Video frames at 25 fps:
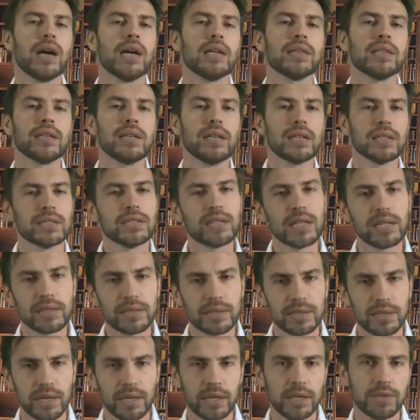
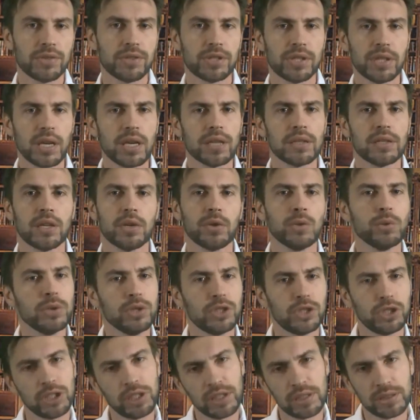The left-handed
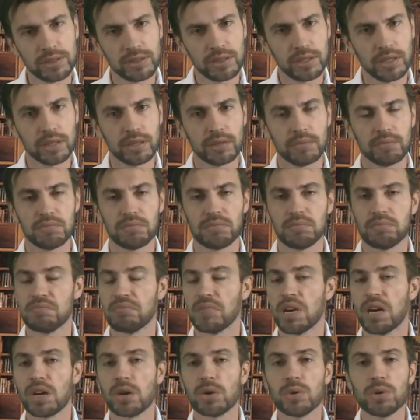refused. "I
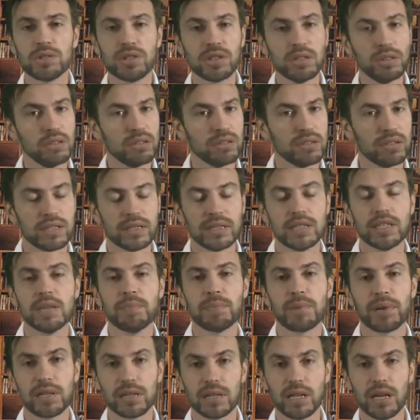won't sell my
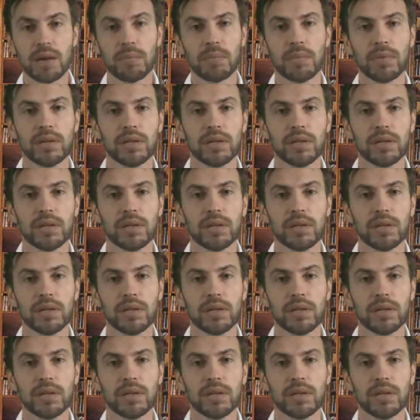motherland."